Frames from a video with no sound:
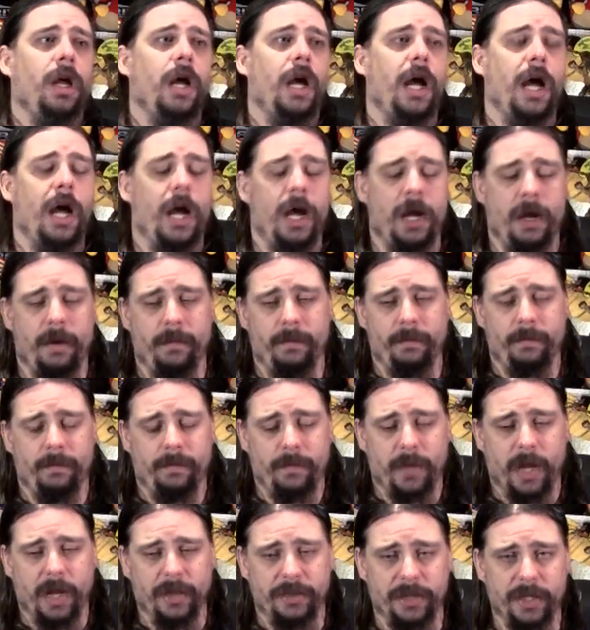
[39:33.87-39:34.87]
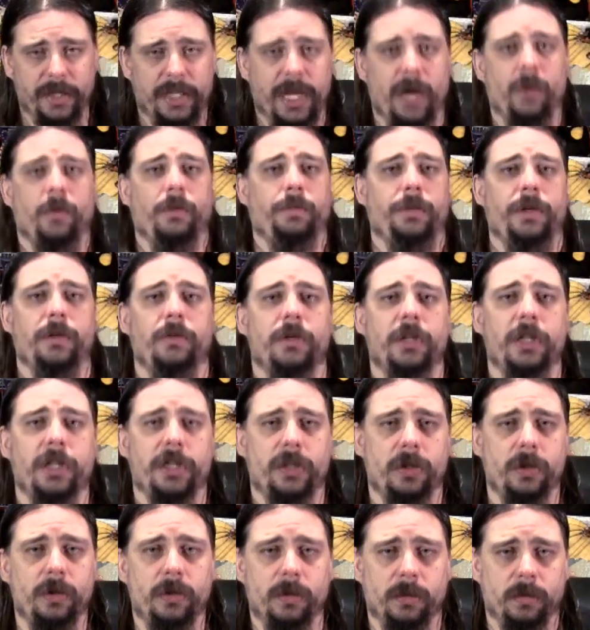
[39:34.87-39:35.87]
Um, I think that would be really
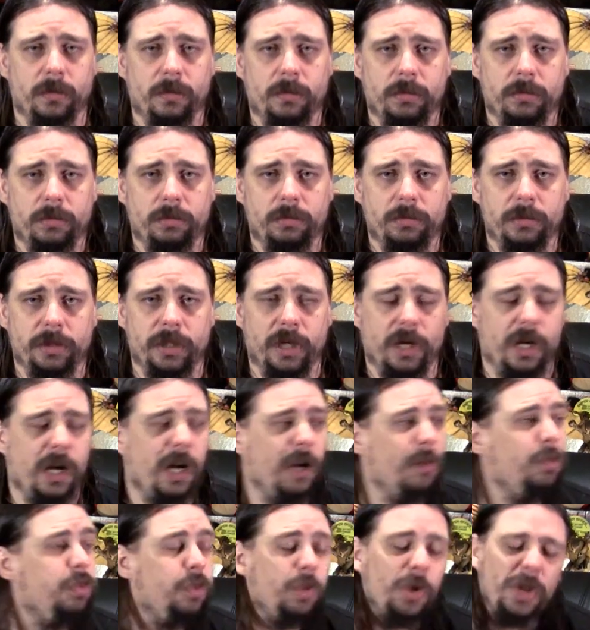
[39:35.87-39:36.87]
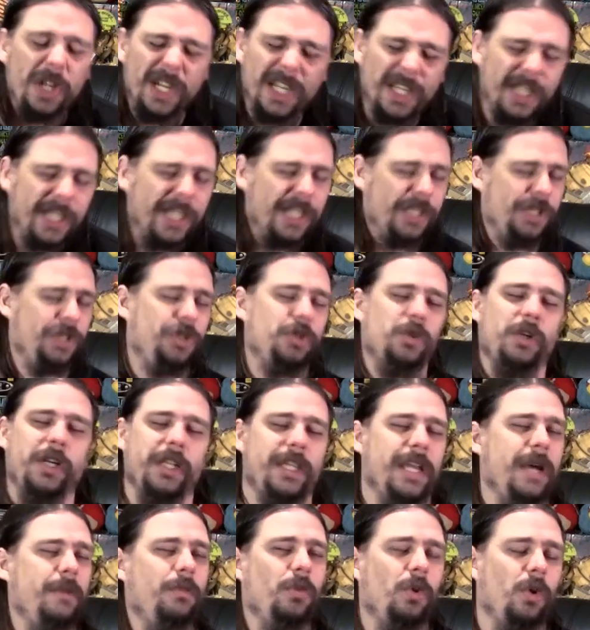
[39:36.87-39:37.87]
cool you know, I really enjoyed
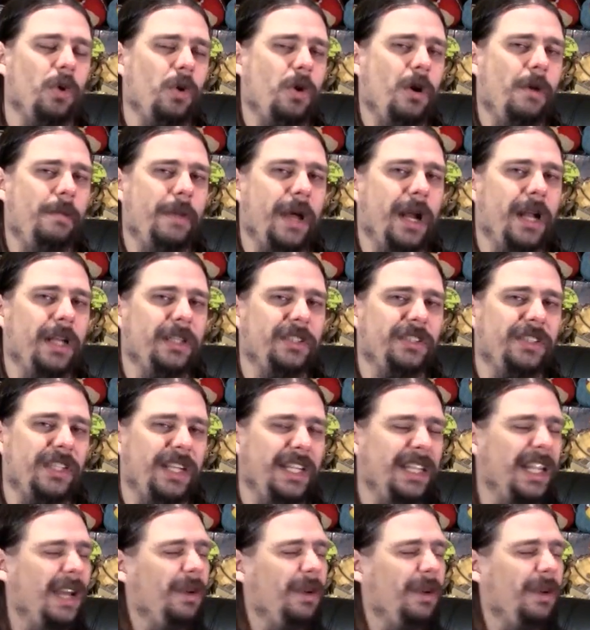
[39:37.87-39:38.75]
that Mortal Kombat Unseen.